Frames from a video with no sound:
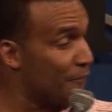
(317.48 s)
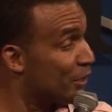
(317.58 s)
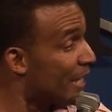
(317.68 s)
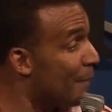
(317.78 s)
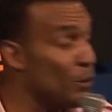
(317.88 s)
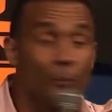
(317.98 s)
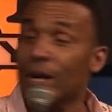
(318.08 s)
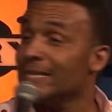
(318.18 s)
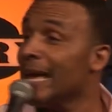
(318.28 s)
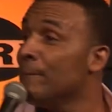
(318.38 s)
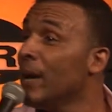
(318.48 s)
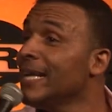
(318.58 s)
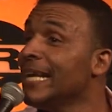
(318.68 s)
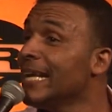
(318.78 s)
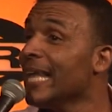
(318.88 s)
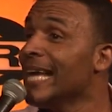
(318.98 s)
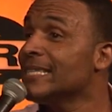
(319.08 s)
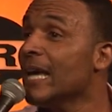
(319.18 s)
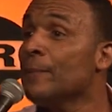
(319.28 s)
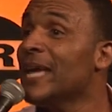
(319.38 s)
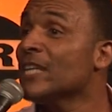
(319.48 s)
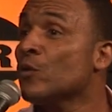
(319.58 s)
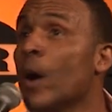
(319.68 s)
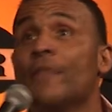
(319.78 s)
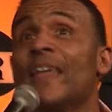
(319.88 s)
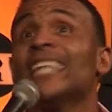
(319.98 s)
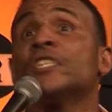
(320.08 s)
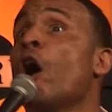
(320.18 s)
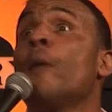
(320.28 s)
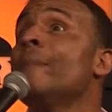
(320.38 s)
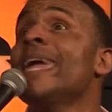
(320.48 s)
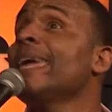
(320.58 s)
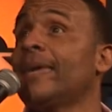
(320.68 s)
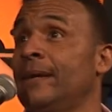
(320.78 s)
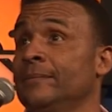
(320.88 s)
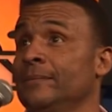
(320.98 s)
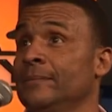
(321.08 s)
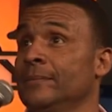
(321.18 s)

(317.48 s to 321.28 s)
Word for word: Every time you press that button and it lights up, guess what? That's on me.